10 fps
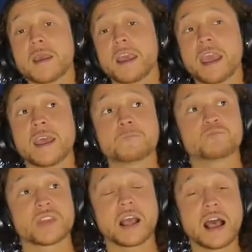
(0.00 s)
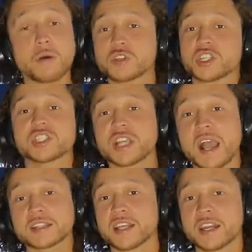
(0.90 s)
And I was just
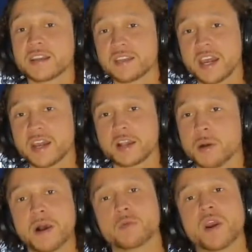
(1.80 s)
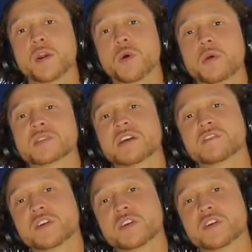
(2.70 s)
shocked they didn't come out right away with that